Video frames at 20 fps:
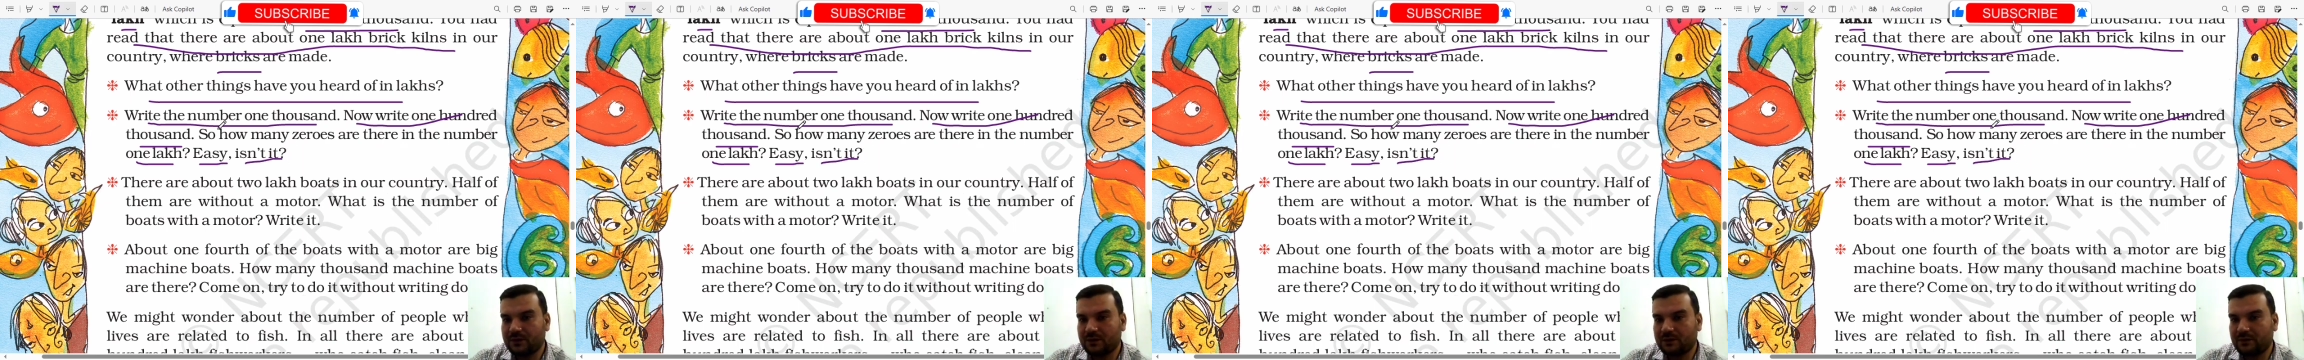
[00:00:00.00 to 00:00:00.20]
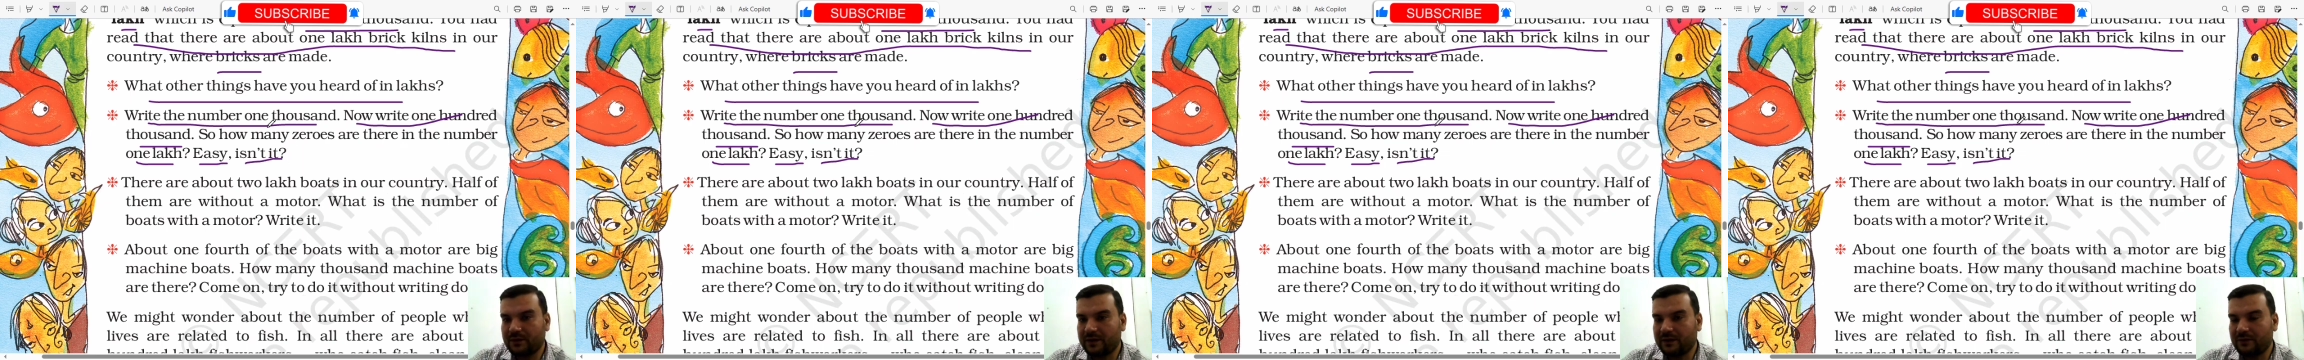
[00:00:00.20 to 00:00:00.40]

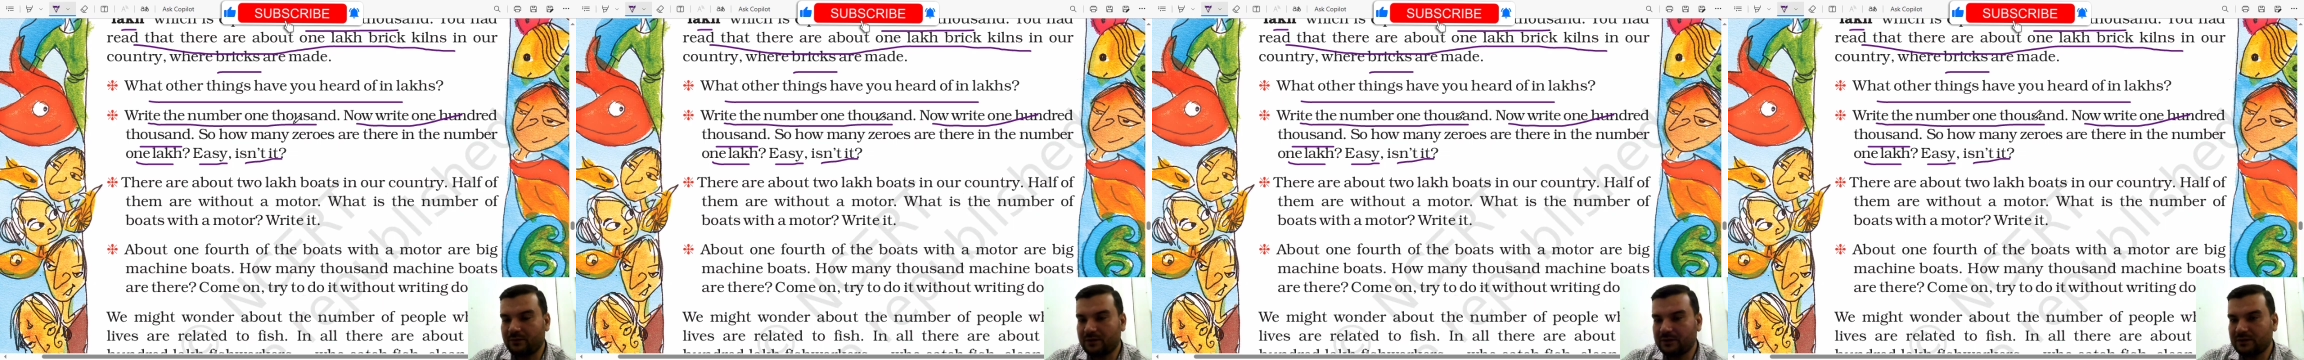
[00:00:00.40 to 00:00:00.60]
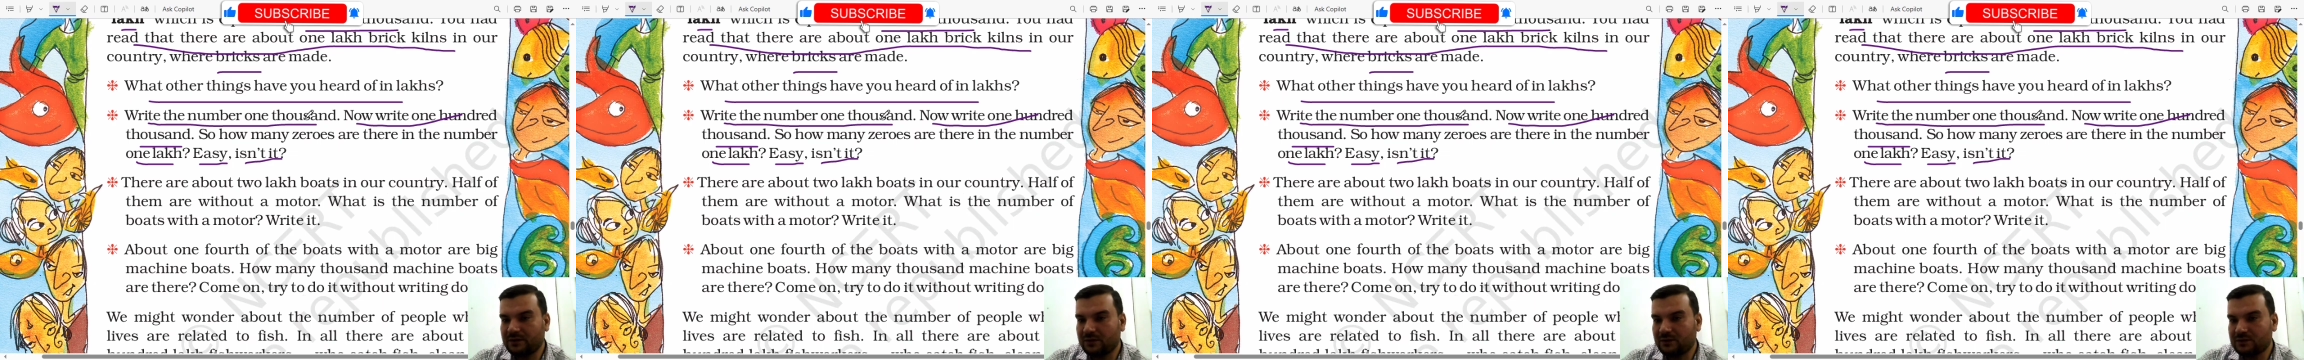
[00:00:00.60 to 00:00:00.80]
write
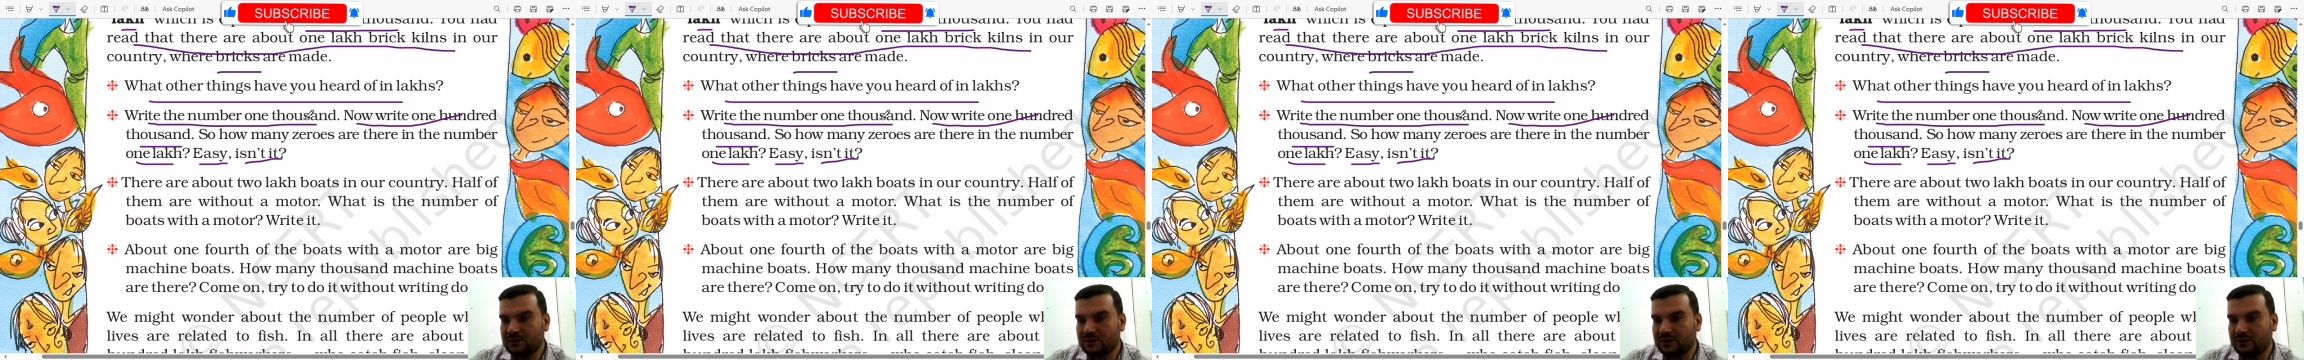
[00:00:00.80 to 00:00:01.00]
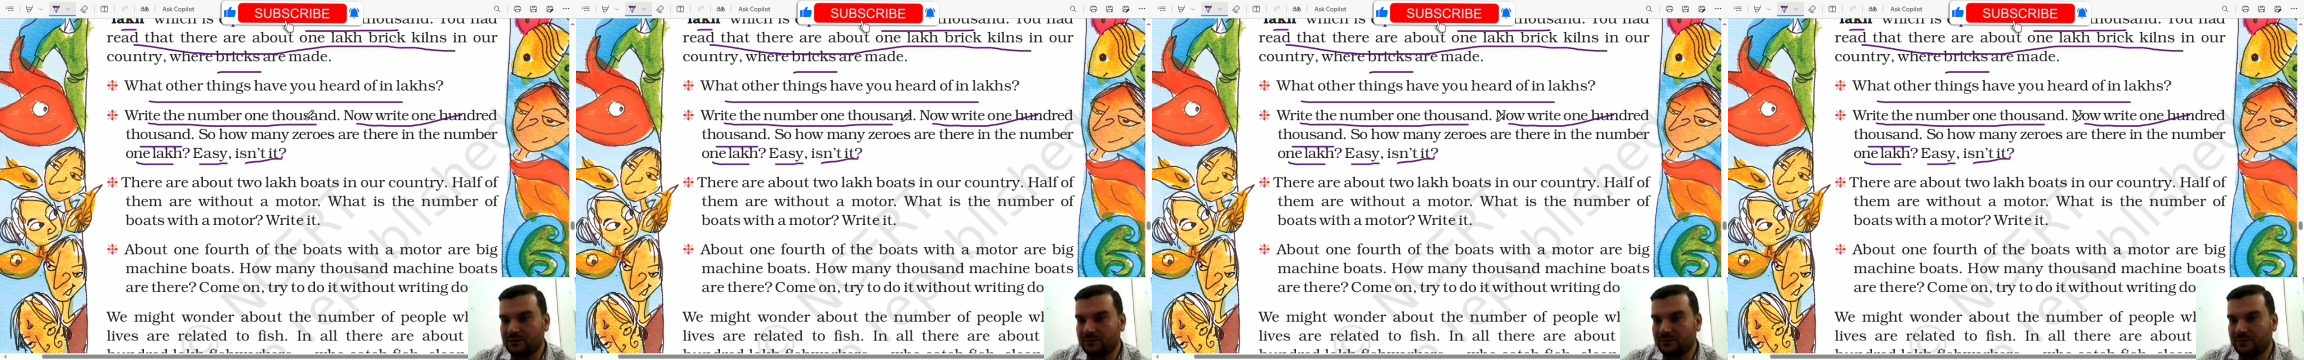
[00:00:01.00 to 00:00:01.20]

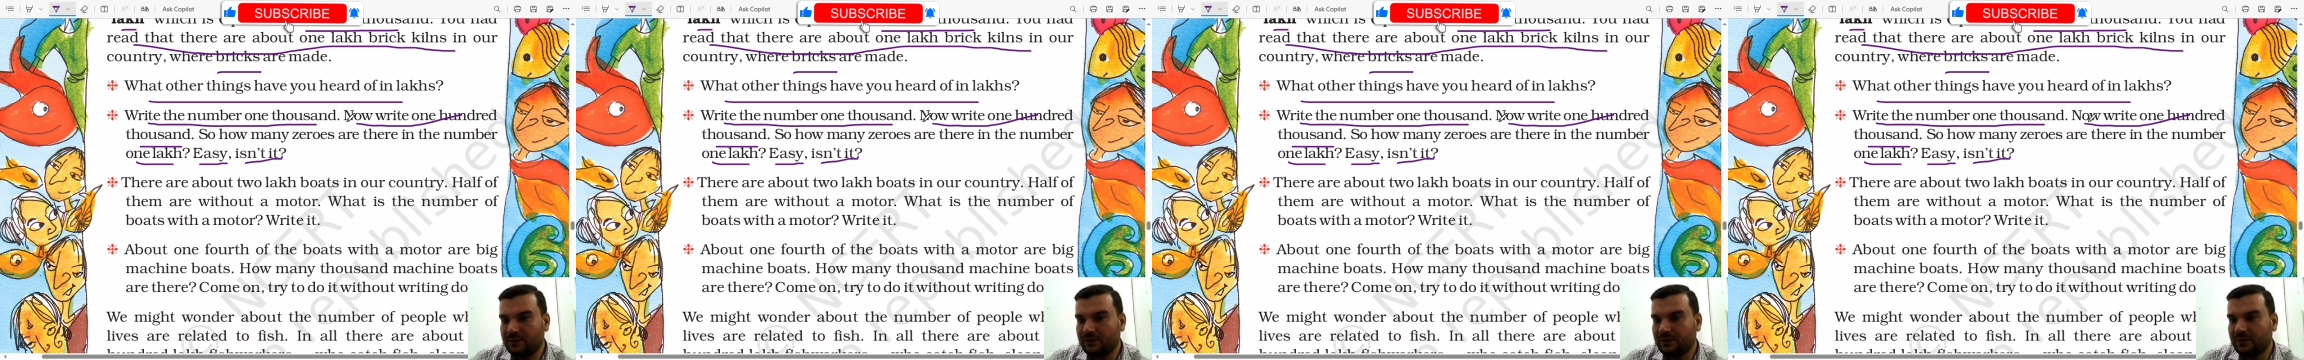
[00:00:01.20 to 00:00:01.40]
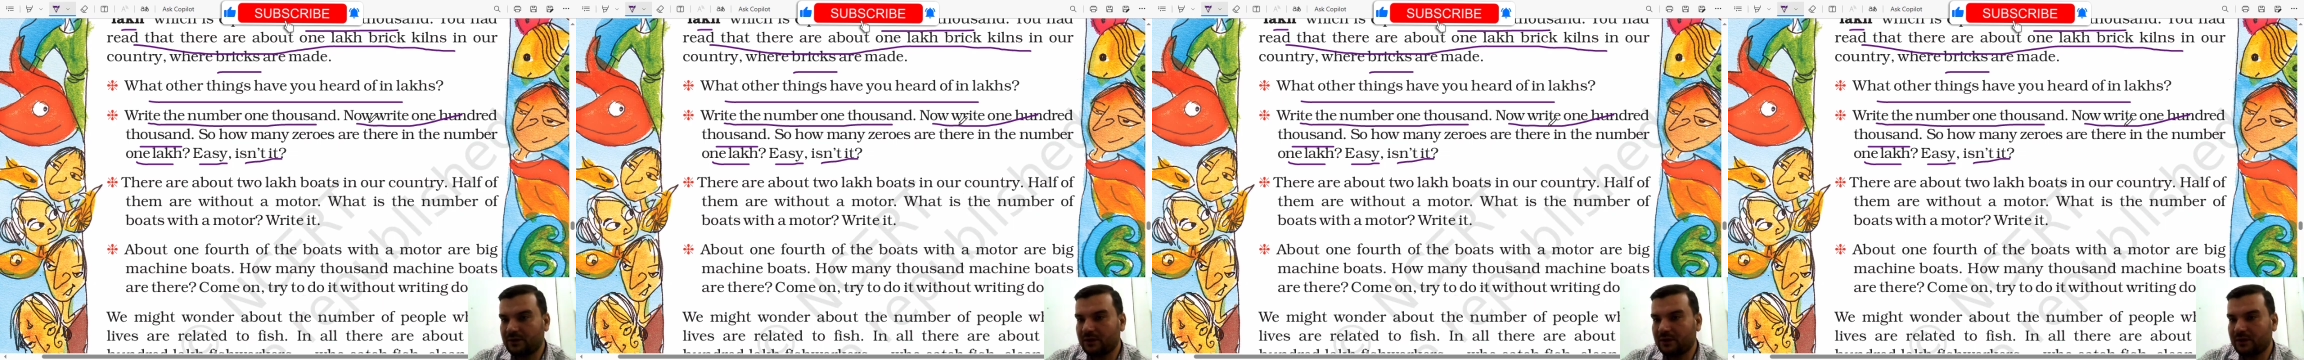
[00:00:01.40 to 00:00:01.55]
1000 number,